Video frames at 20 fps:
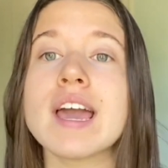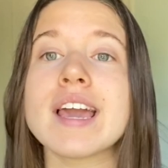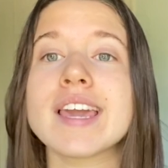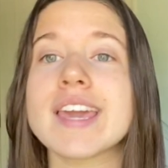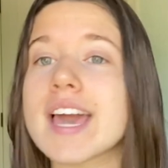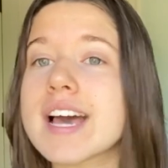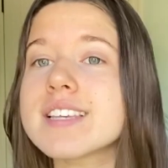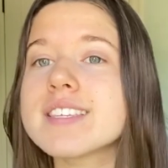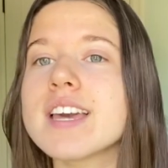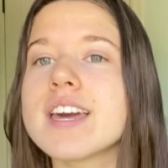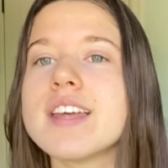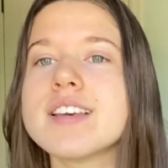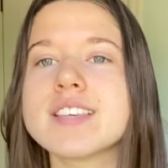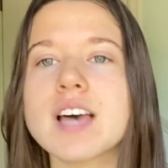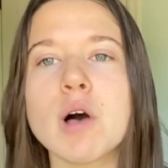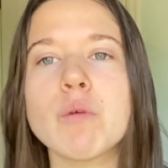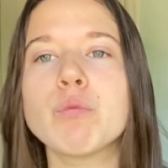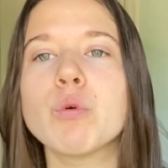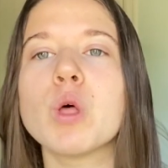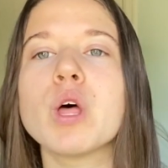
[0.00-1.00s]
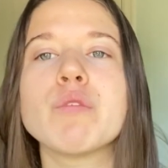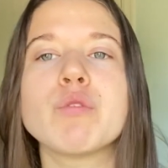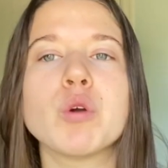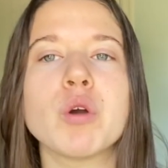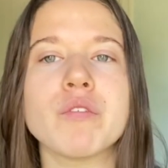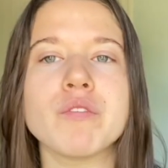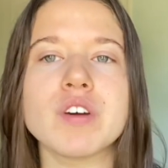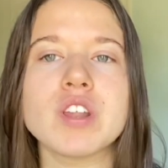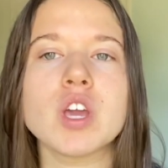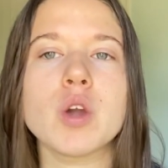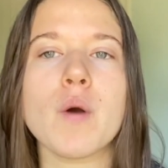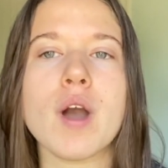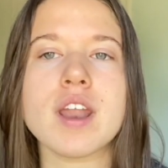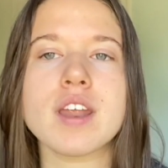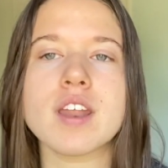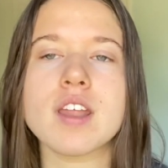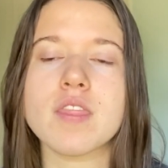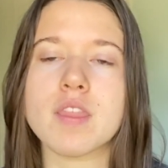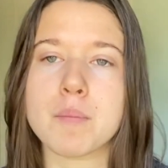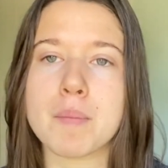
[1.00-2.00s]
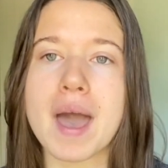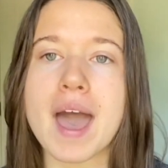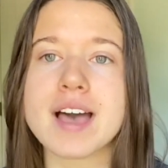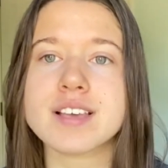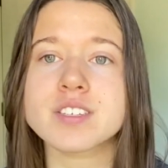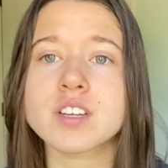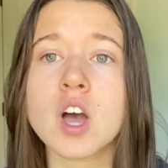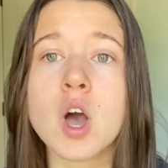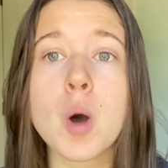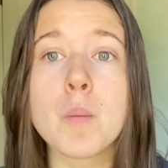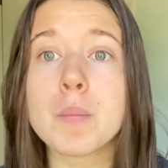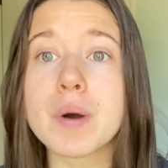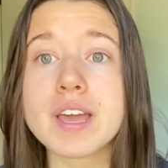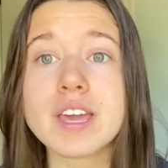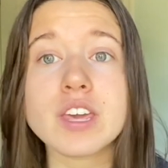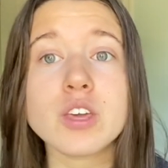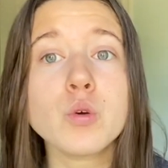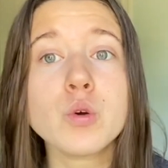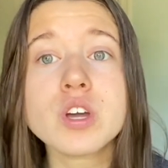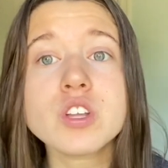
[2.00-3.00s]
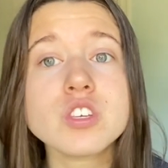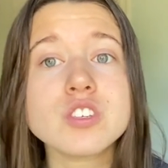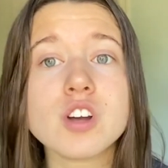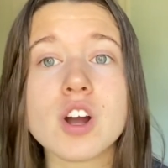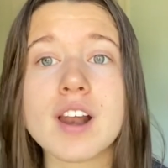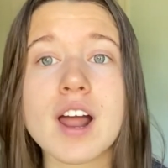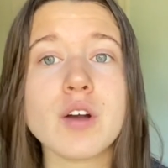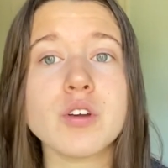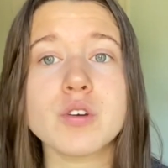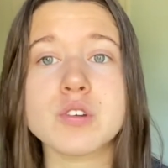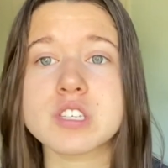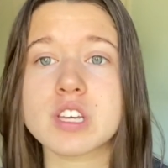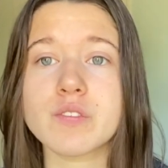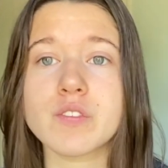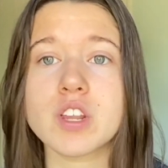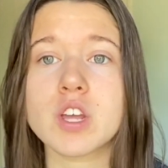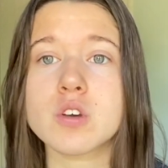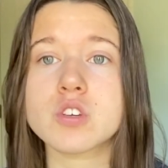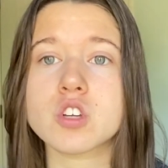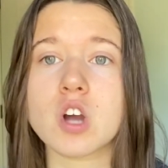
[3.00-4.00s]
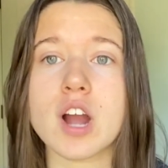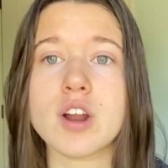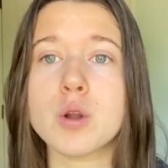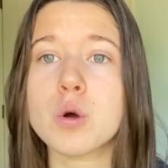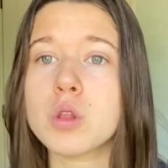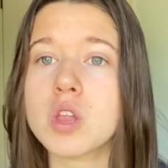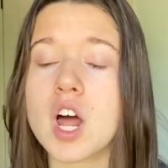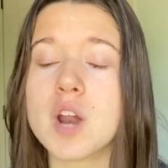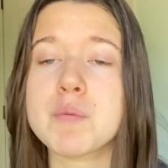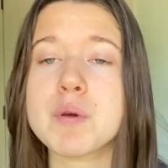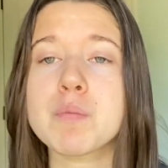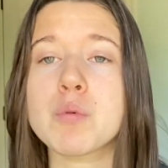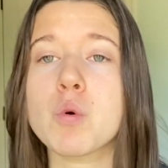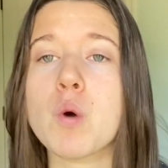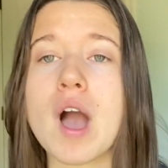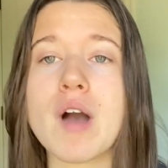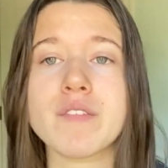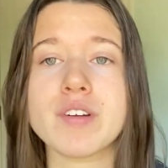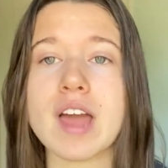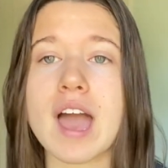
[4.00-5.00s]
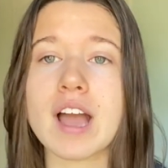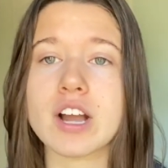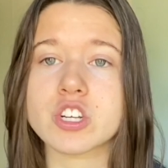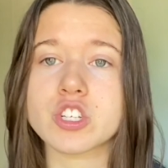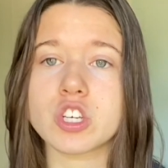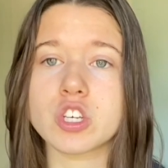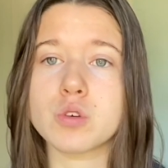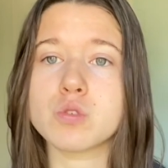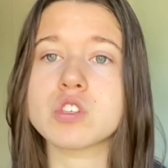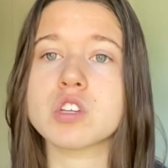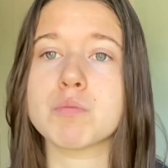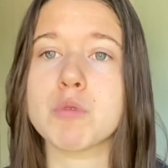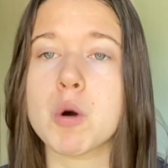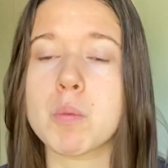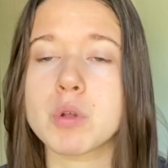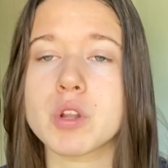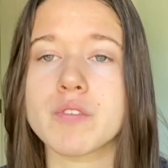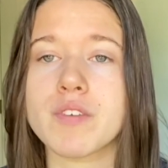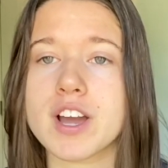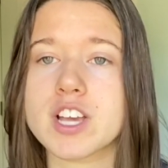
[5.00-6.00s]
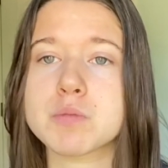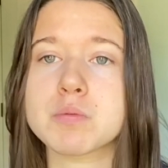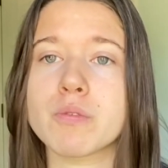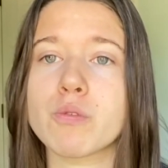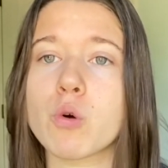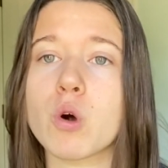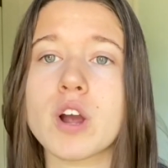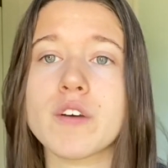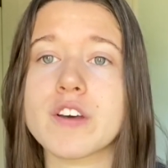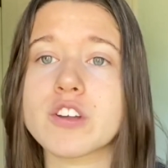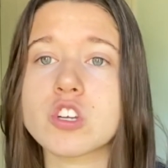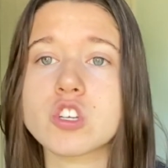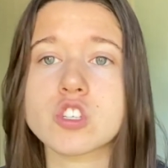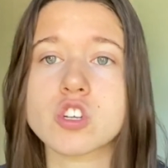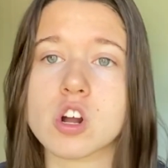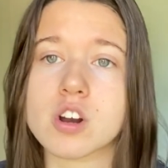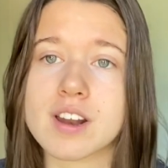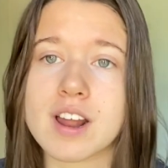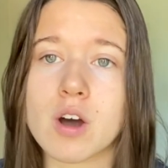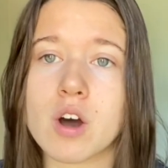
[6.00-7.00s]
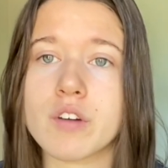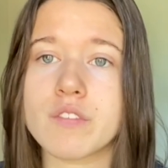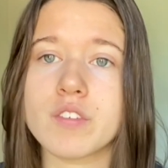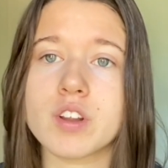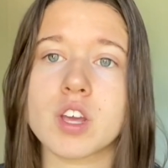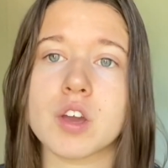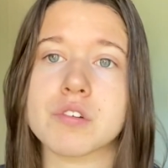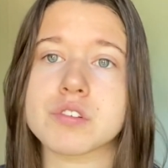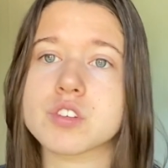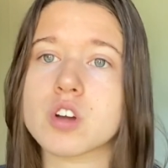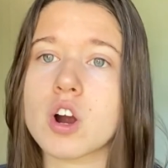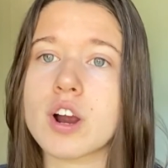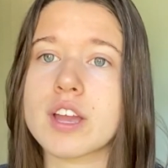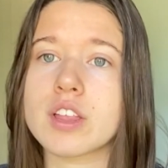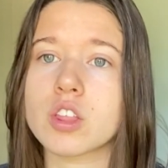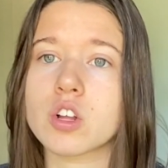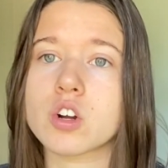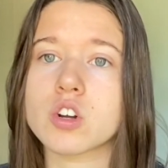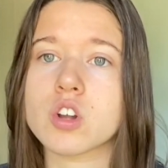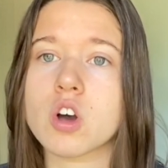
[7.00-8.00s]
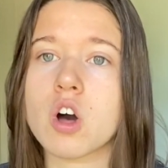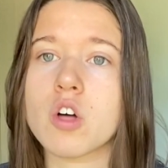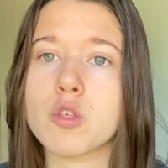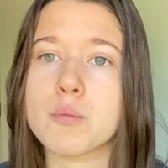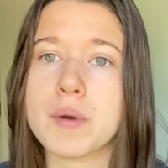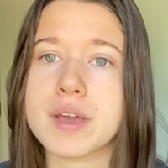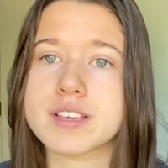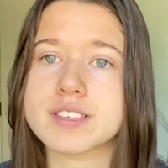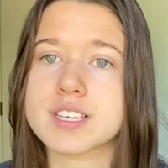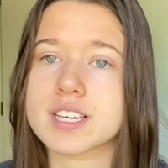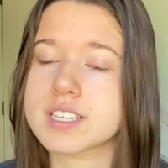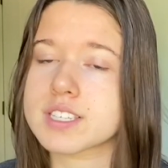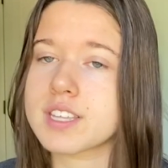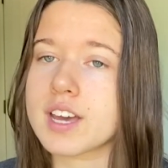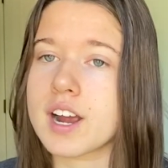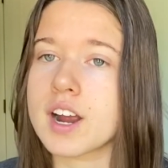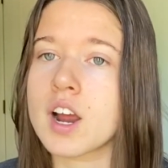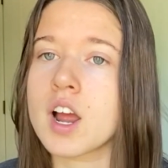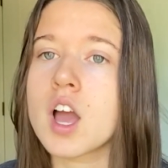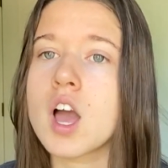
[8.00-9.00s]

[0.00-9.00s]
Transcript: Yes, it is helpful if you have video edited in the past, but you can start out using VideoStar. I know a lot of people who haven't actually used a mobile device before and they just started out on VideoStar and learned all the basics there.